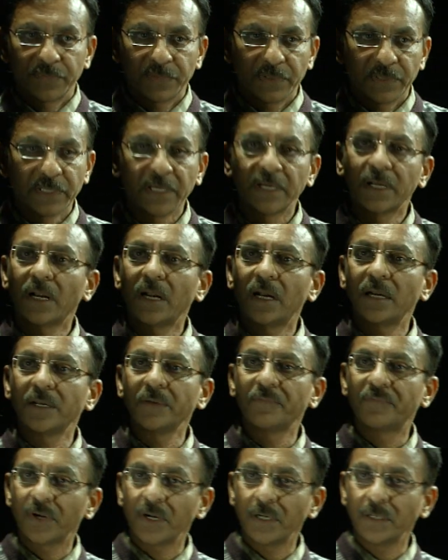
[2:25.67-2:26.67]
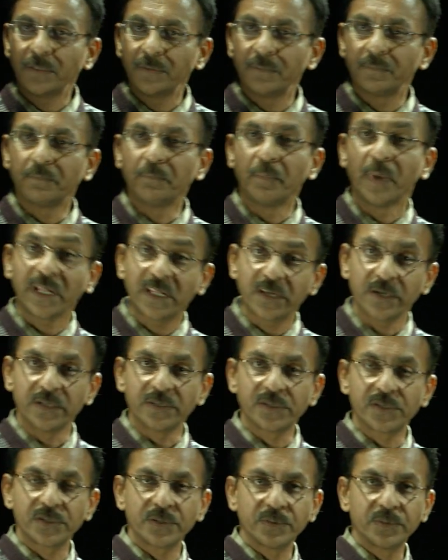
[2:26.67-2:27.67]
there are different
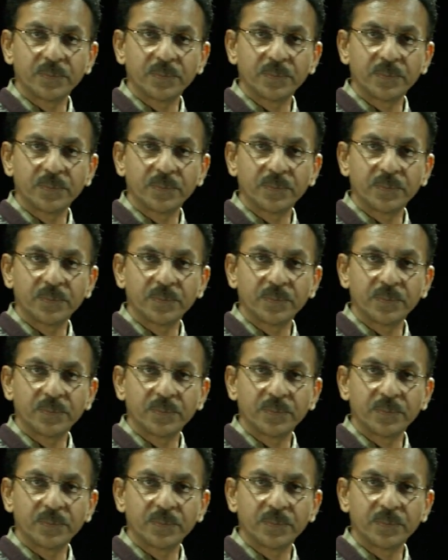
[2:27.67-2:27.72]
methods